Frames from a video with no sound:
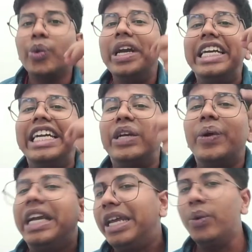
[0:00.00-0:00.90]

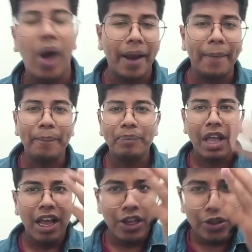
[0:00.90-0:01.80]
2021.
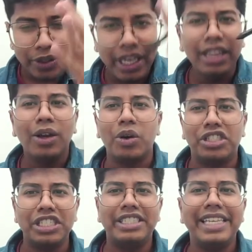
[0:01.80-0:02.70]
So here the
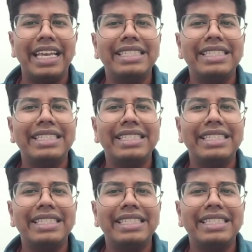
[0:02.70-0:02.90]
question says